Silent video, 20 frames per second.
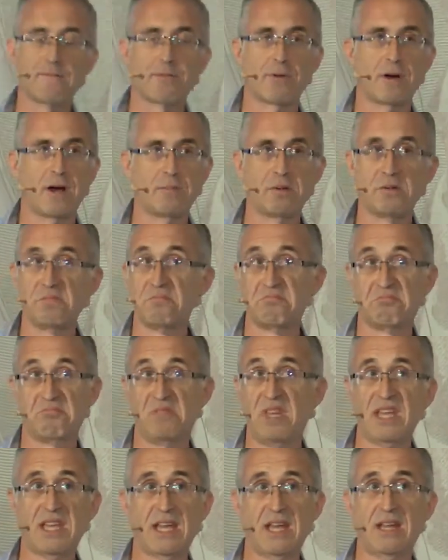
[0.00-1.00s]
problem.
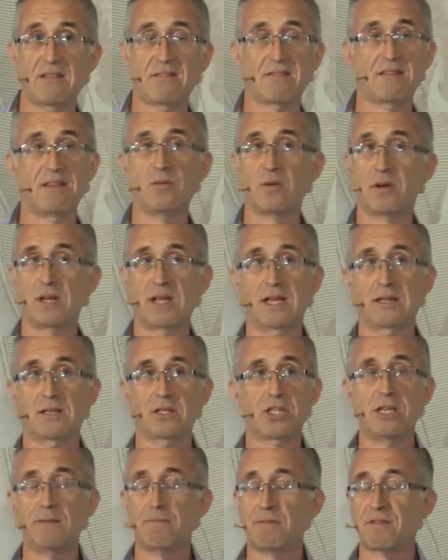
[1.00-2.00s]
They can't see where to get the
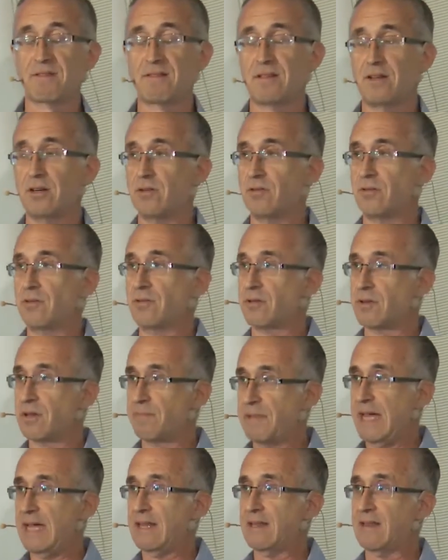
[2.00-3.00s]
cheapest loan or the
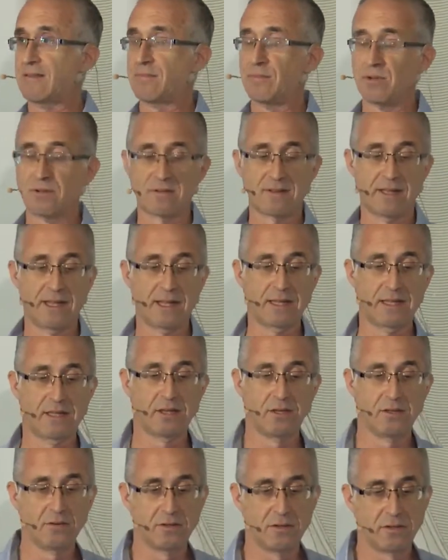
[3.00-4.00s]
bank that's most likely to
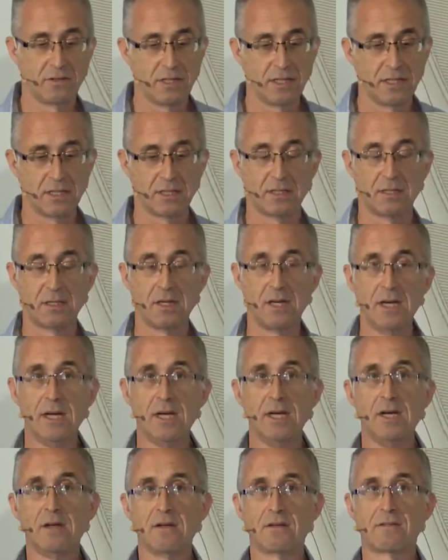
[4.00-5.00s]
do their deal.
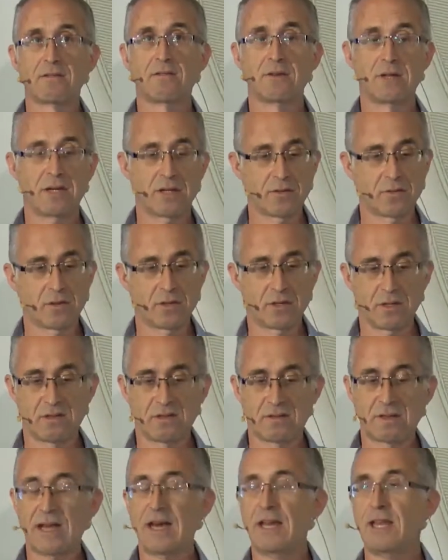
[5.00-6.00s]
So, in other
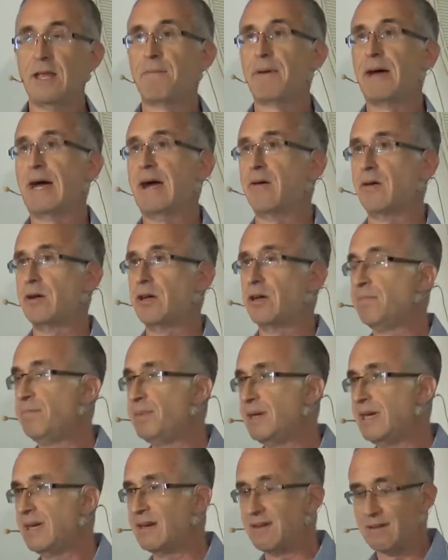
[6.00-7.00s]
words, how do you power your
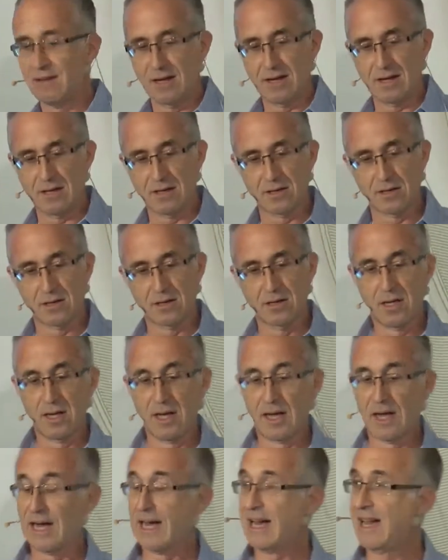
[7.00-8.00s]
big dollar,
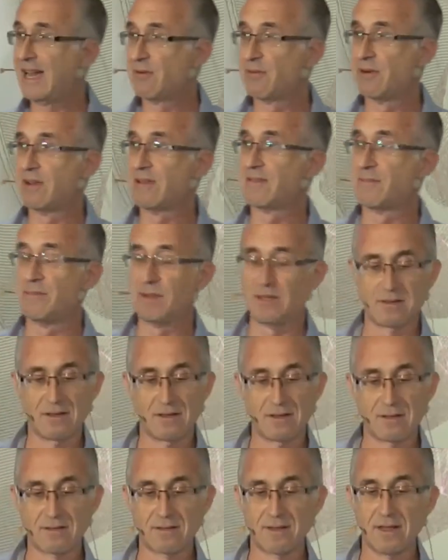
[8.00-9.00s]
high risk
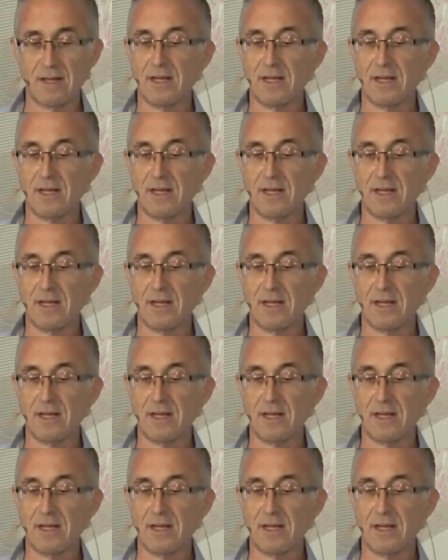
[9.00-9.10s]
business